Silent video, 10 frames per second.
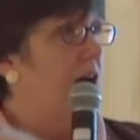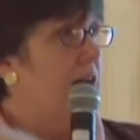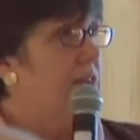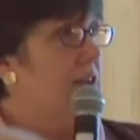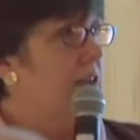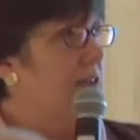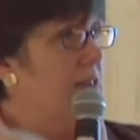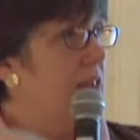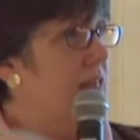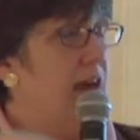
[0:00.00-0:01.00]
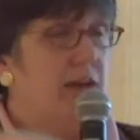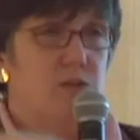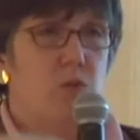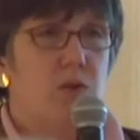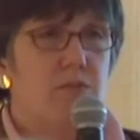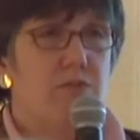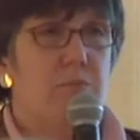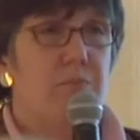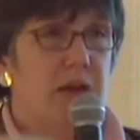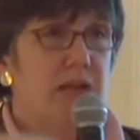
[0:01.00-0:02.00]
I think that is one of the
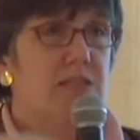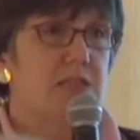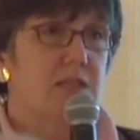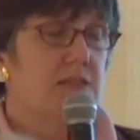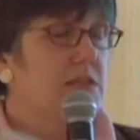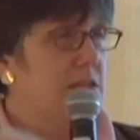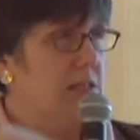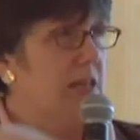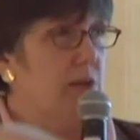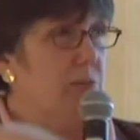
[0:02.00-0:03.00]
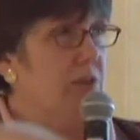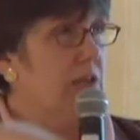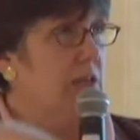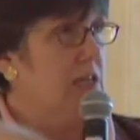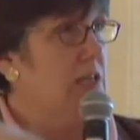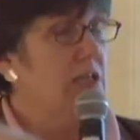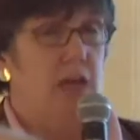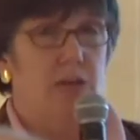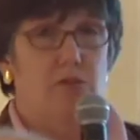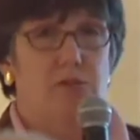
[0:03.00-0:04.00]
best sustainability
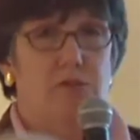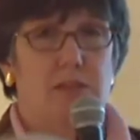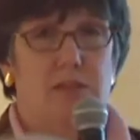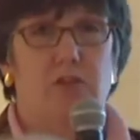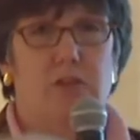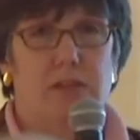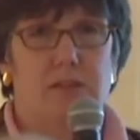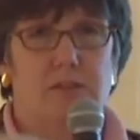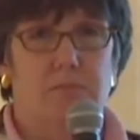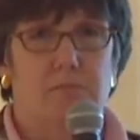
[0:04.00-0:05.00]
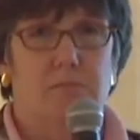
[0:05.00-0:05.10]
indicators that there is.